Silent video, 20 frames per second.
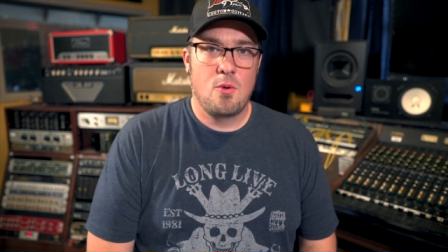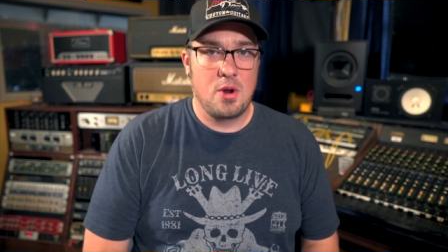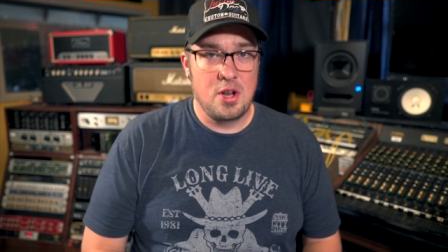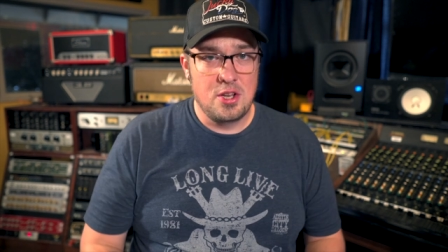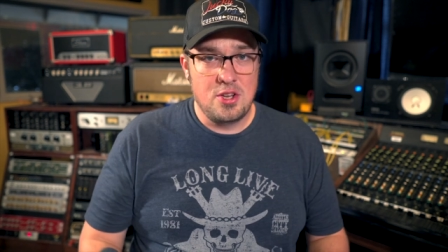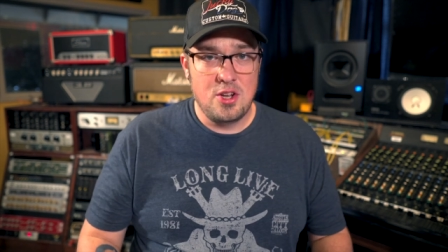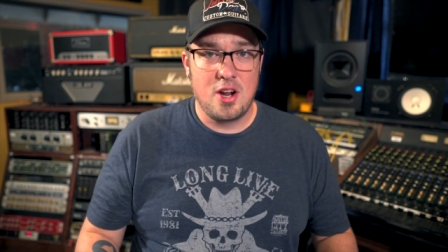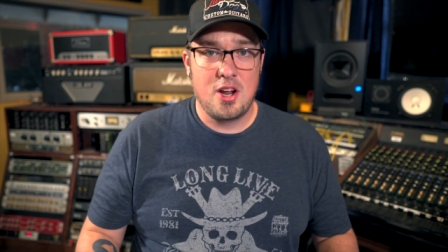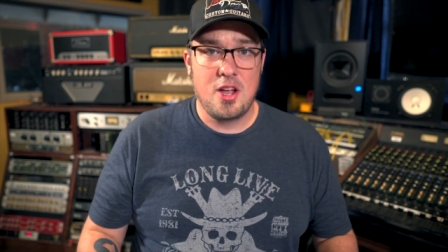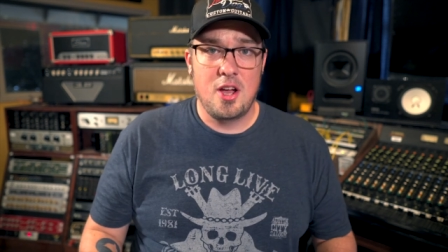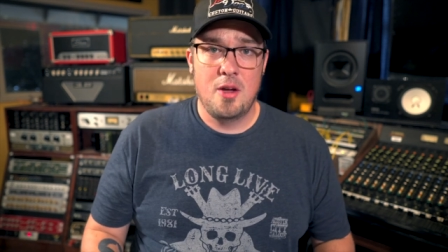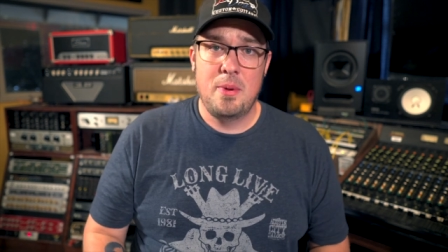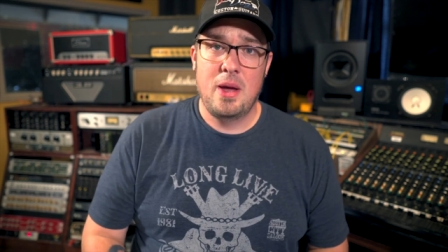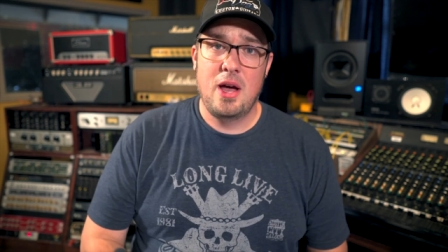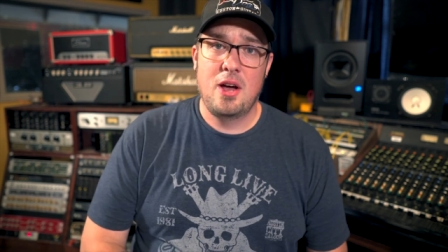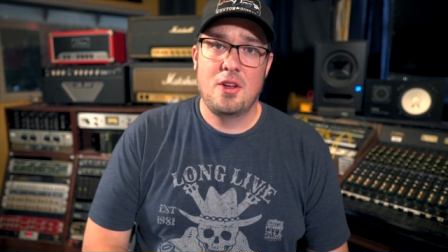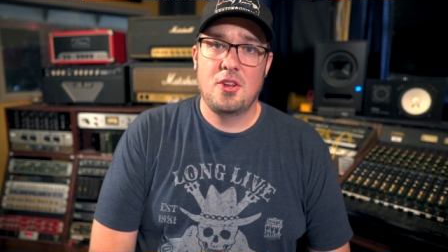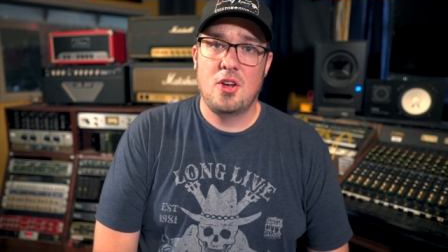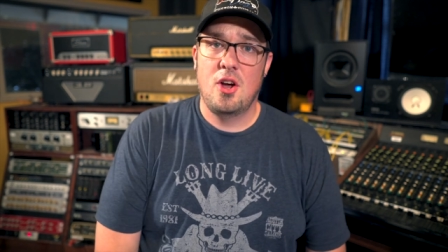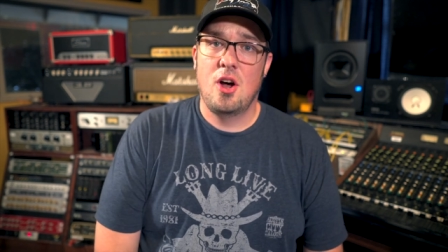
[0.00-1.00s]
We're going to talk
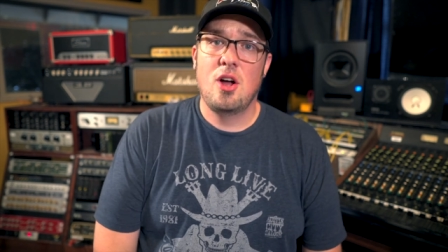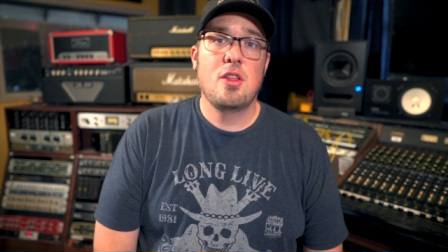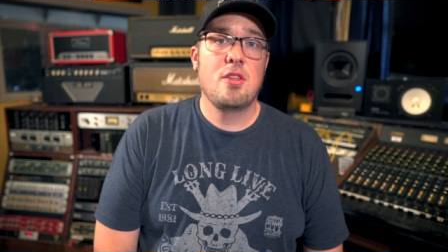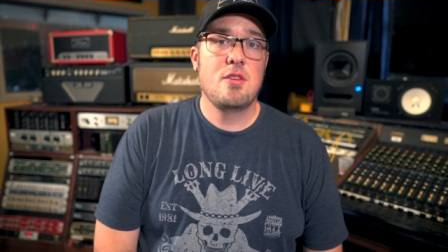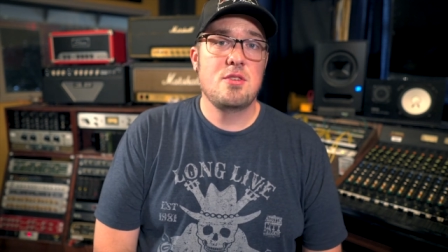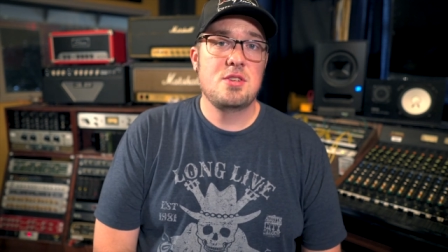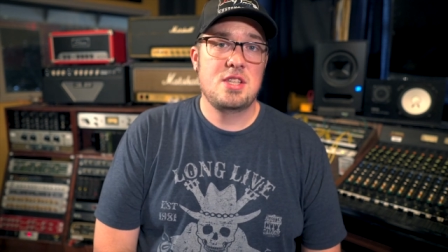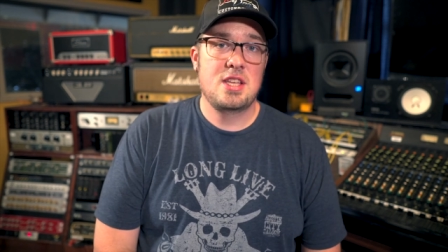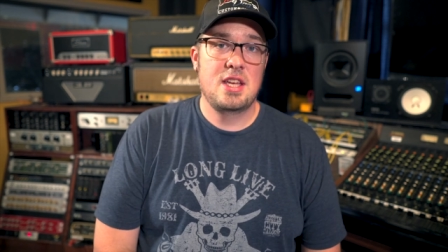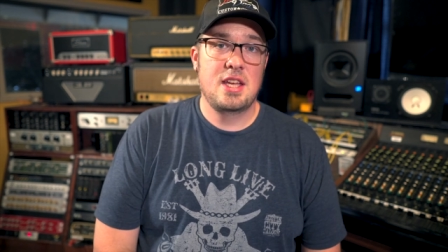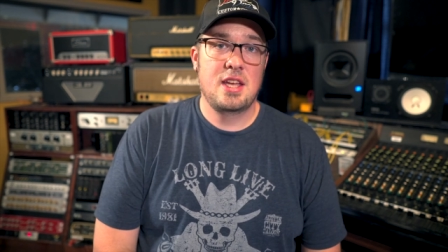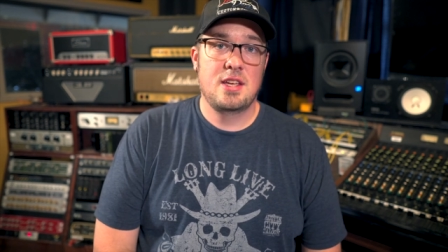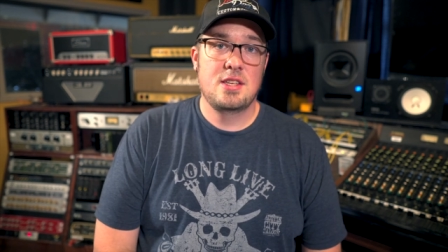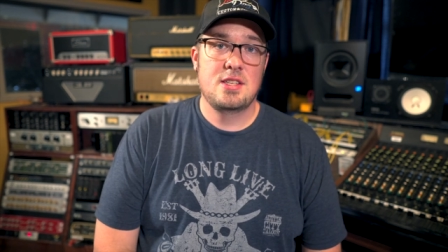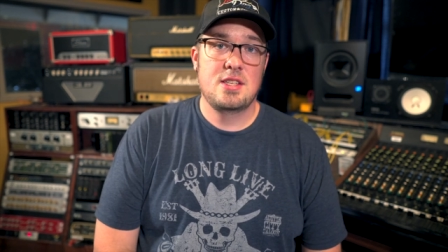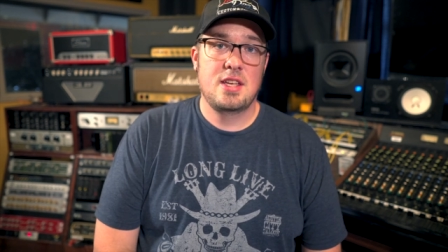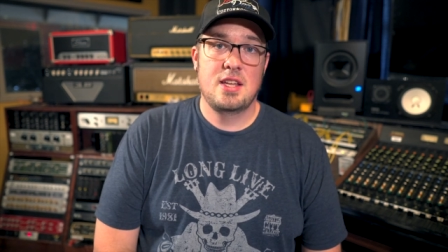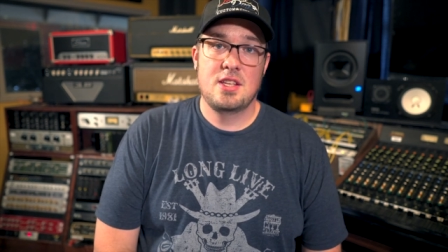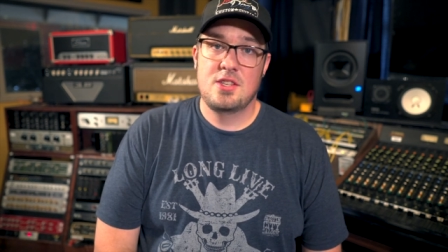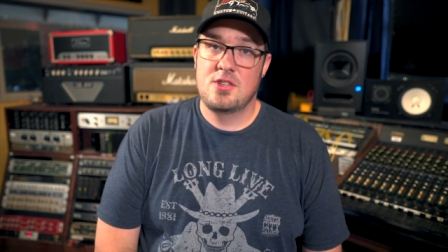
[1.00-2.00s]
about all those
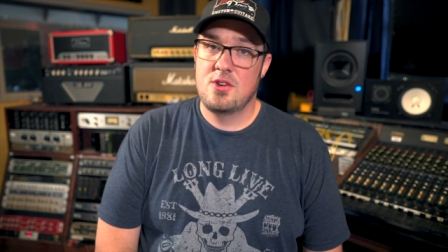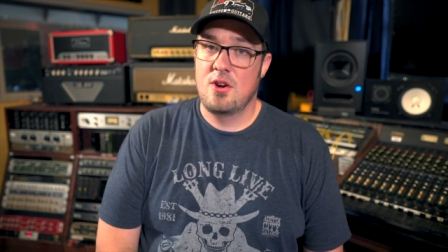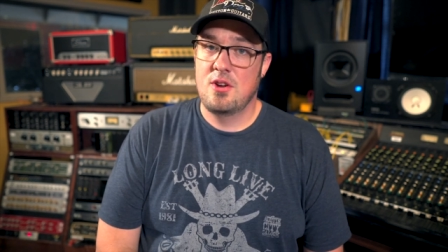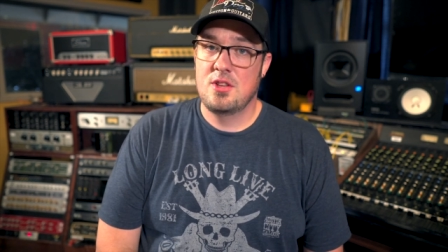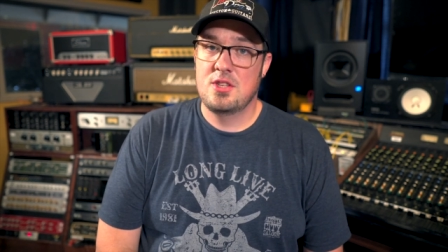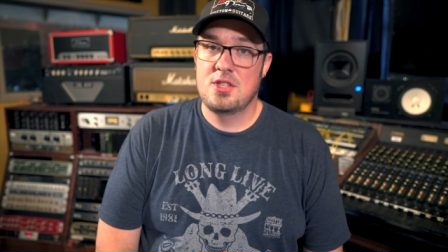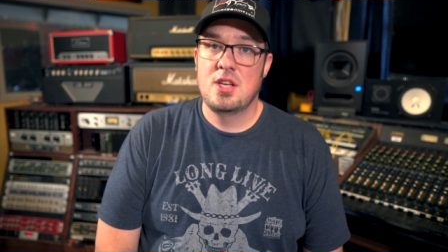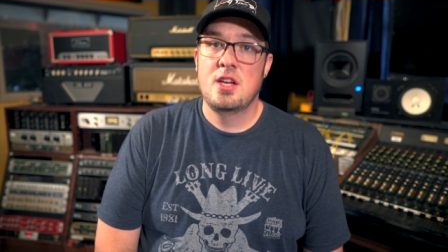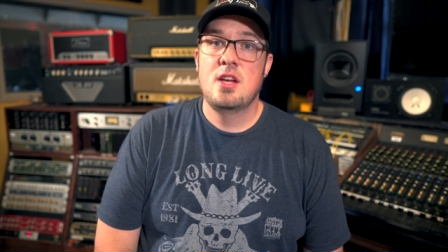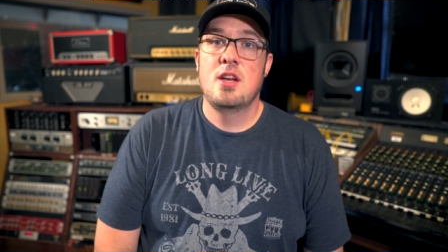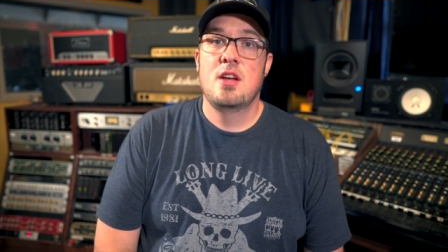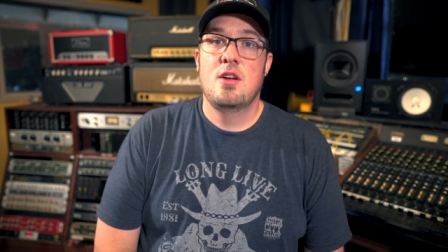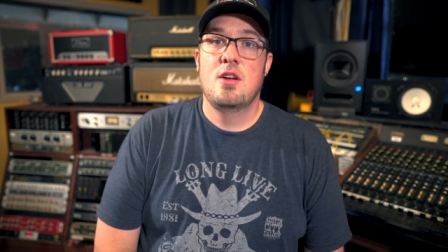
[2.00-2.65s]
things, and it starts